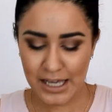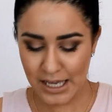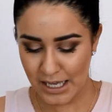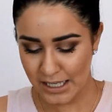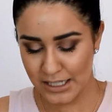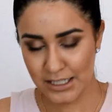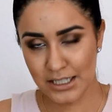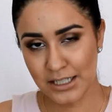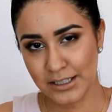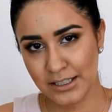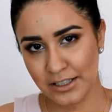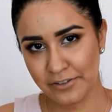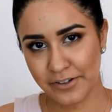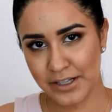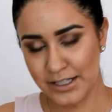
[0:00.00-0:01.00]
and
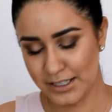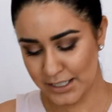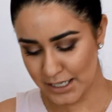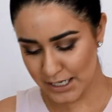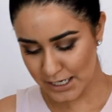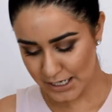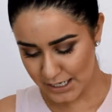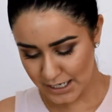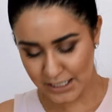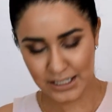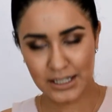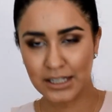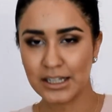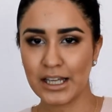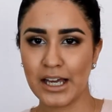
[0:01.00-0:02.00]
if I see
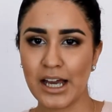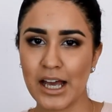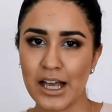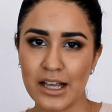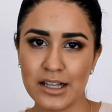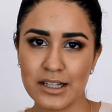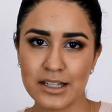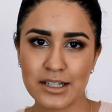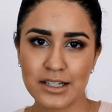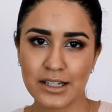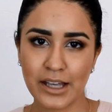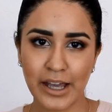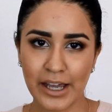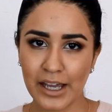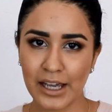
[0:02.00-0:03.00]
anything that has
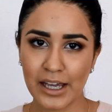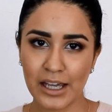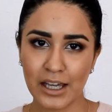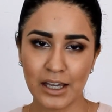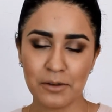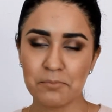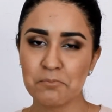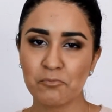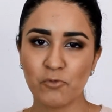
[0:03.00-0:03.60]
a